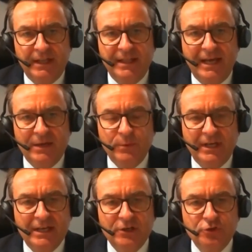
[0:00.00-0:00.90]
that we
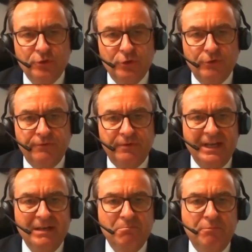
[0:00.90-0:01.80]
can sort of
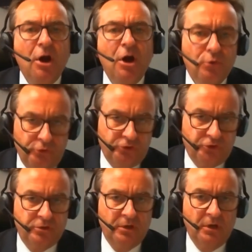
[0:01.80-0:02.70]

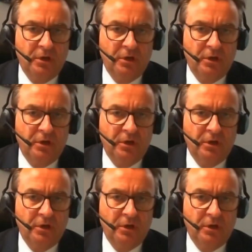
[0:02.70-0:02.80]
impose